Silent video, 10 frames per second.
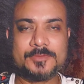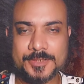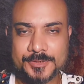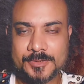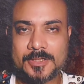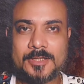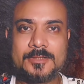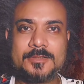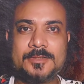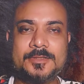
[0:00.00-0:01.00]
for you
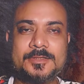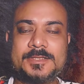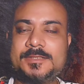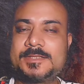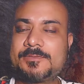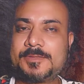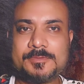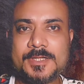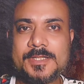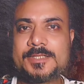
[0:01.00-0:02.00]
all, since
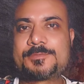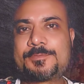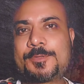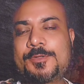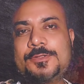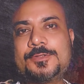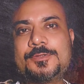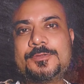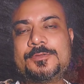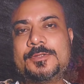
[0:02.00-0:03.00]
everyone is prone
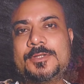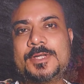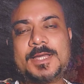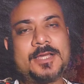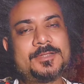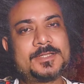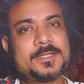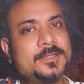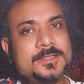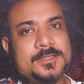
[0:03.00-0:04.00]
to having
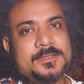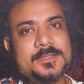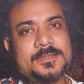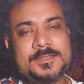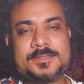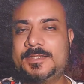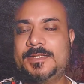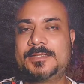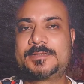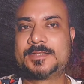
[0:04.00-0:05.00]
kidney disease these
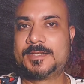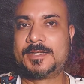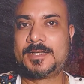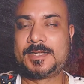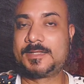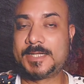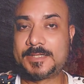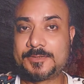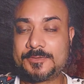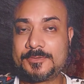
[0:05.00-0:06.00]
days, and
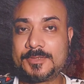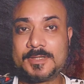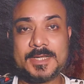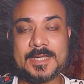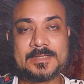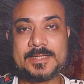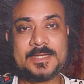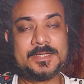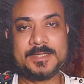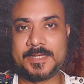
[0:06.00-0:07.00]
that too at
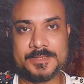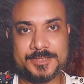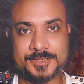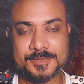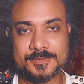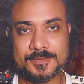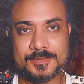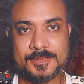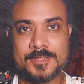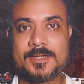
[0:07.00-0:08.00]
any age.
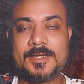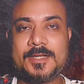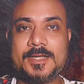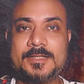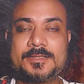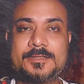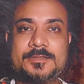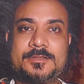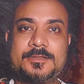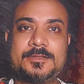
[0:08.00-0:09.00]
And
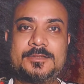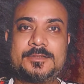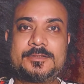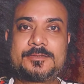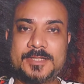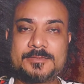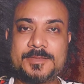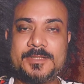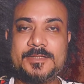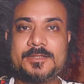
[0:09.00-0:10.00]

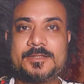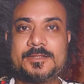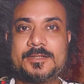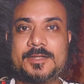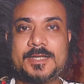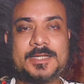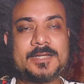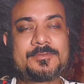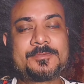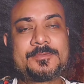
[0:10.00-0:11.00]
trust me, I
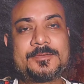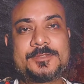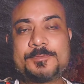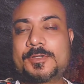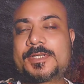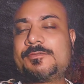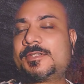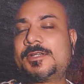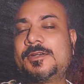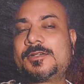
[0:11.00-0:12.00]
have spoken
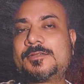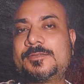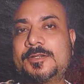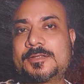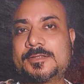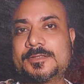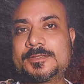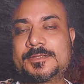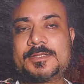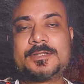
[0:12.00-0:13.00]
with a lot of
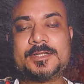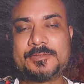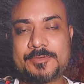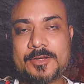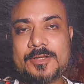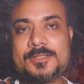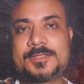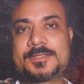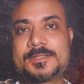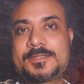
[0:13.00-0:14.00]
doctors,
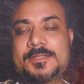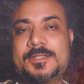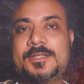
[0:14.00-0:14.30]
nephrologists,